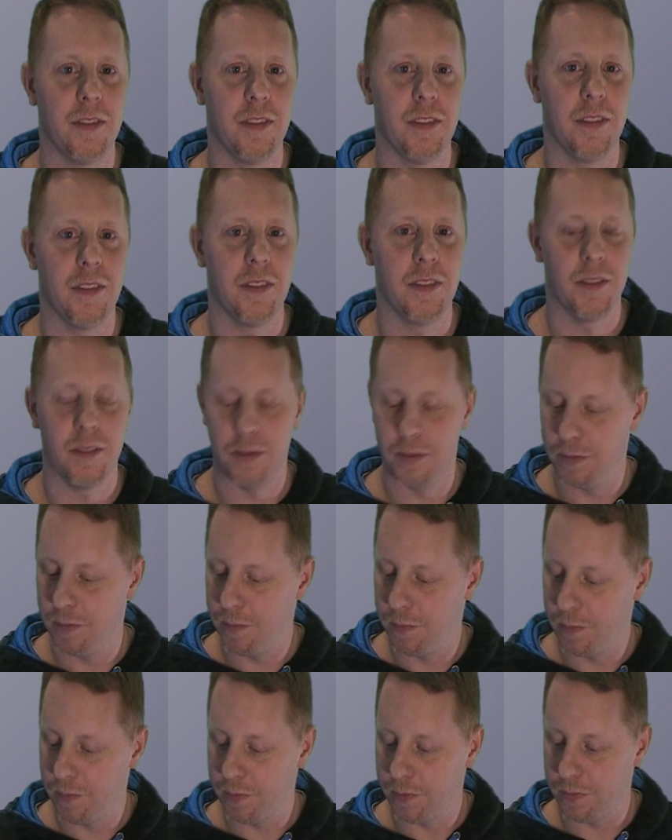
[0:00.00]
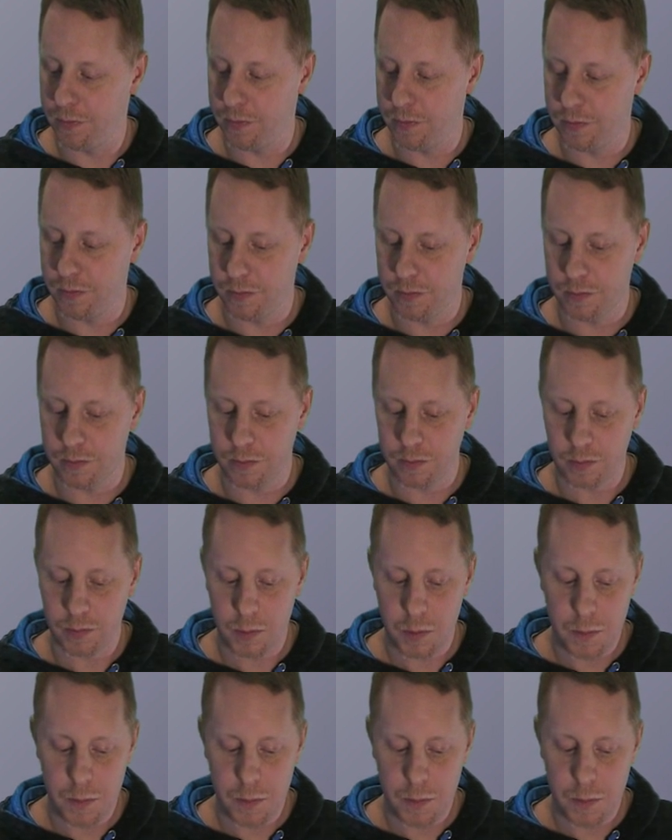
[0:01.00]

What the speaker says: Nobody speaks.